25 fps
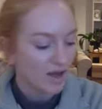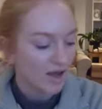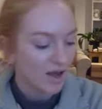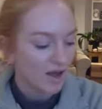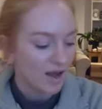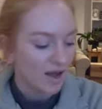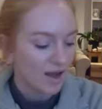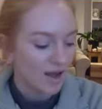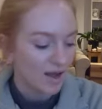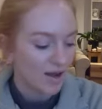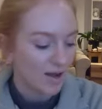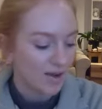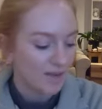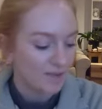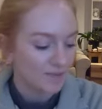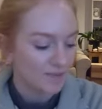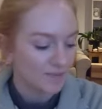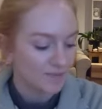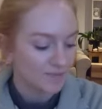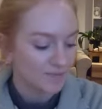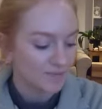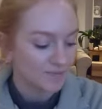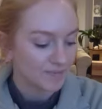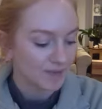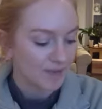
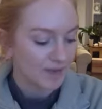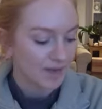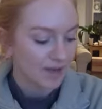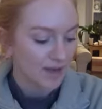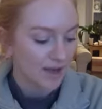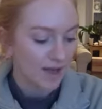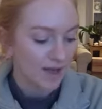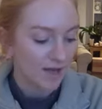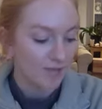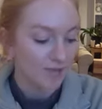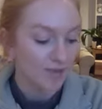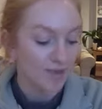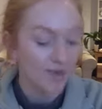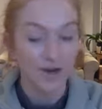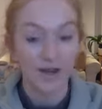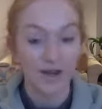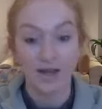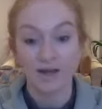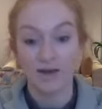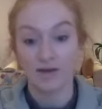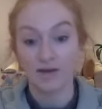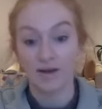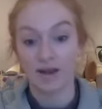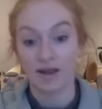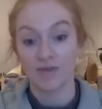ailment
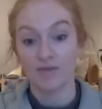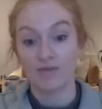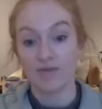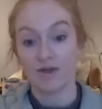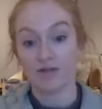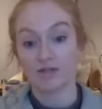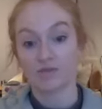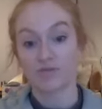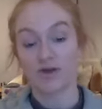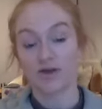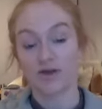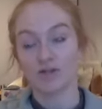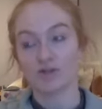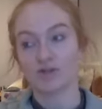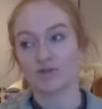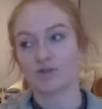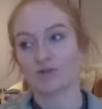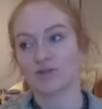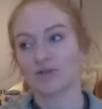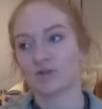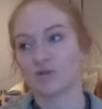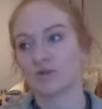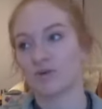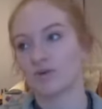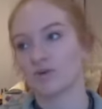in those
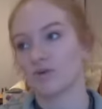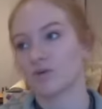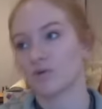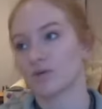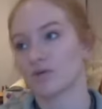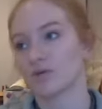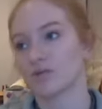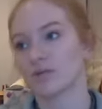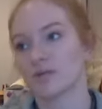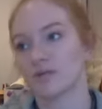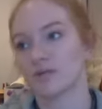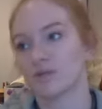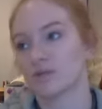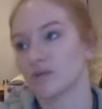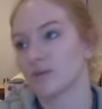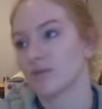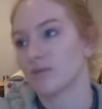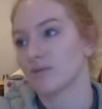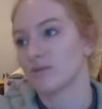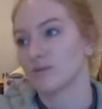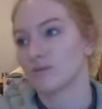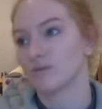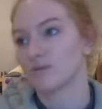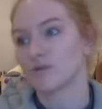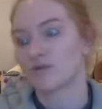veterans, which was
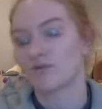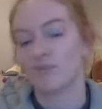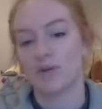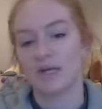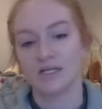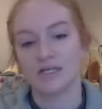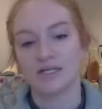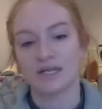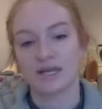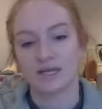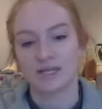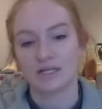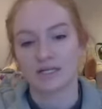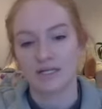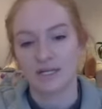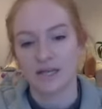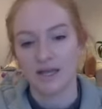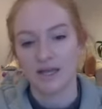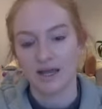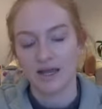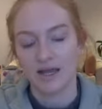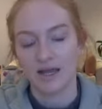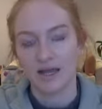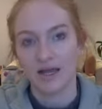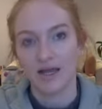symptoms of
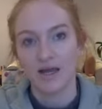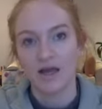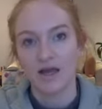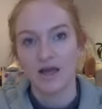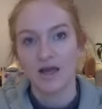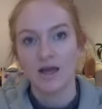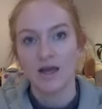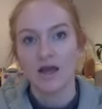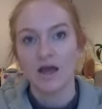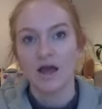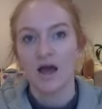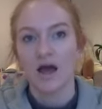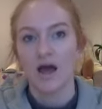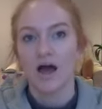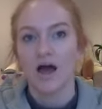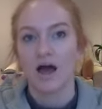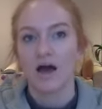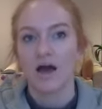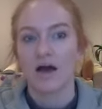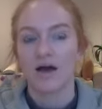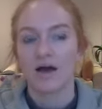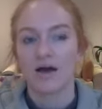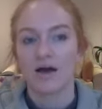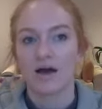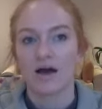PTSD,
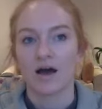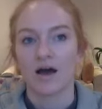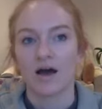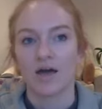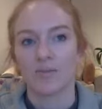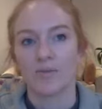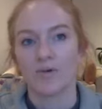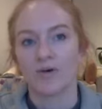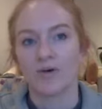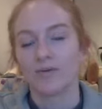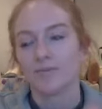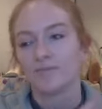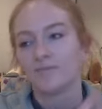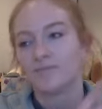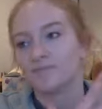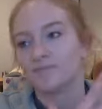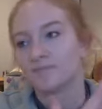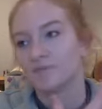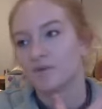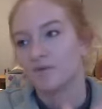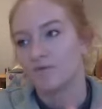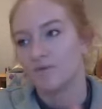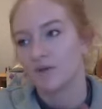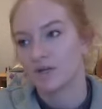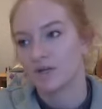
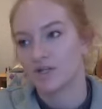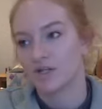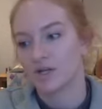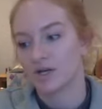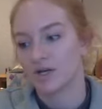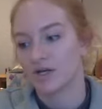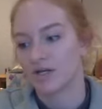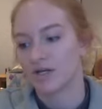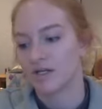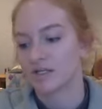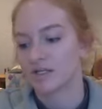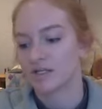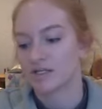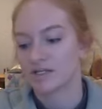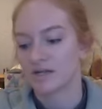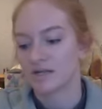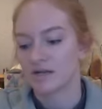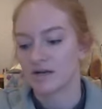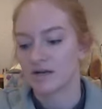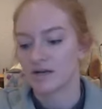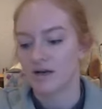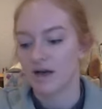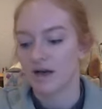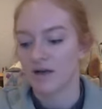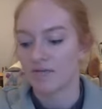hypervigilance,
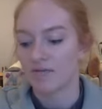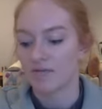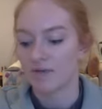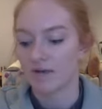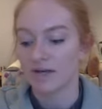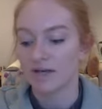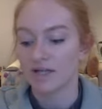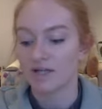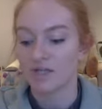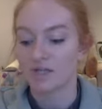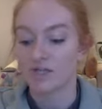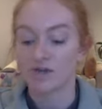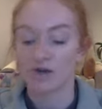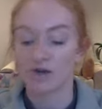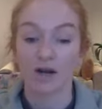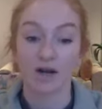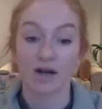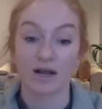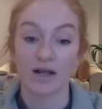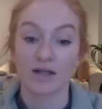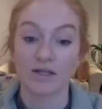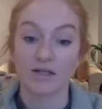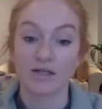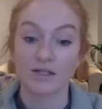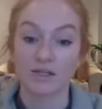and really
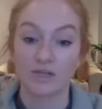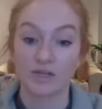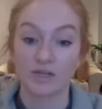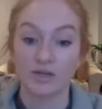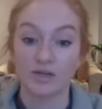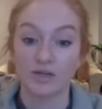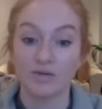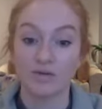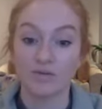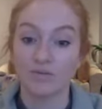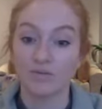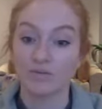struggling to